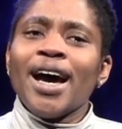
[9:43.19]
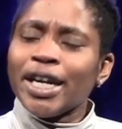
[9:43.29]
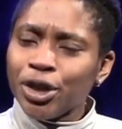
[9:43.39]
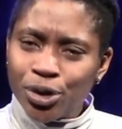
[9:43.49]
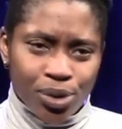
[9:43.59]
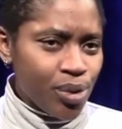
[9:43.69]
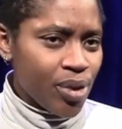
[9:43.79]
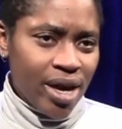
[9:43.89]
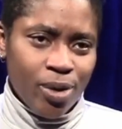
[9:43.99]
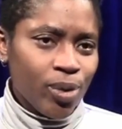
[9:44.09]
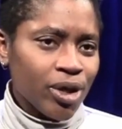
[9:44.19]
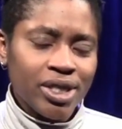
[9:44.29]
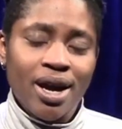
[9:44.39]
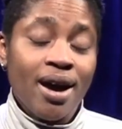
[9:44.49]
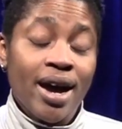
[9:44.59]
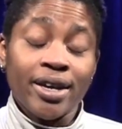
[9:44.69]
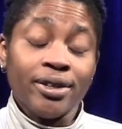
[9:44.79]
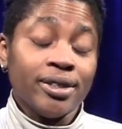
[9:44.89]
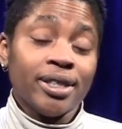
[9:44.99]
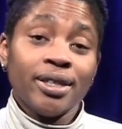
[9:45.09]
I knew they were
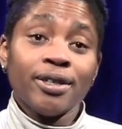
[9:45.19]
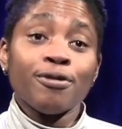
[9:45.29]
tired,